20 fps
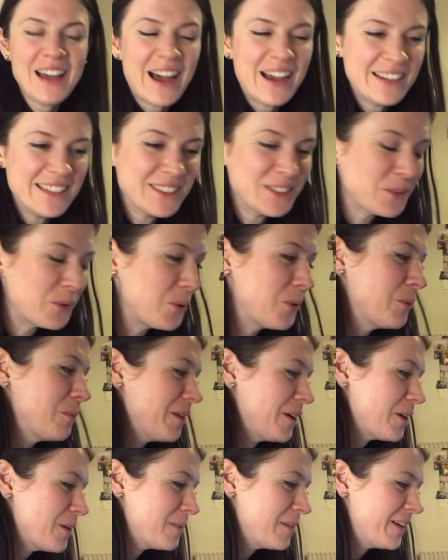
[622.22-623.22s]
and it's all
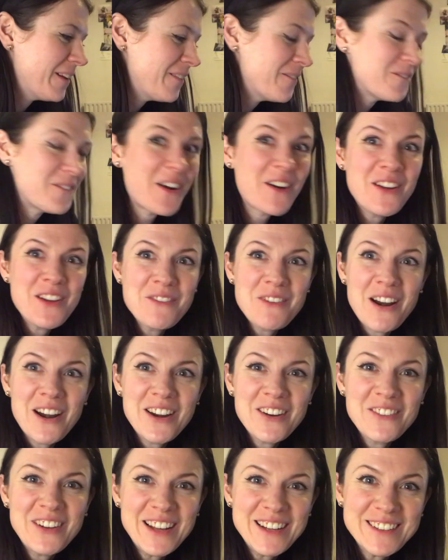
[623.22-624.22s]
becoming very,
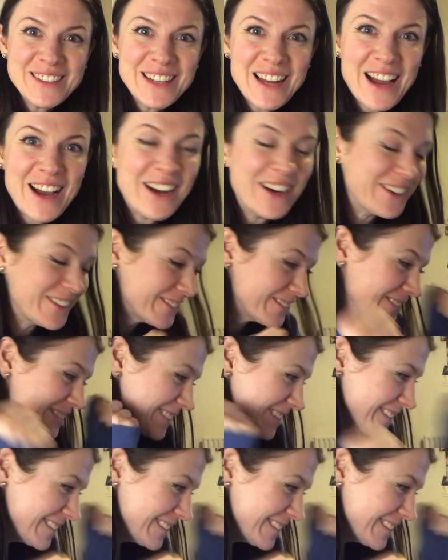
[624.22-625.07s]
very real now.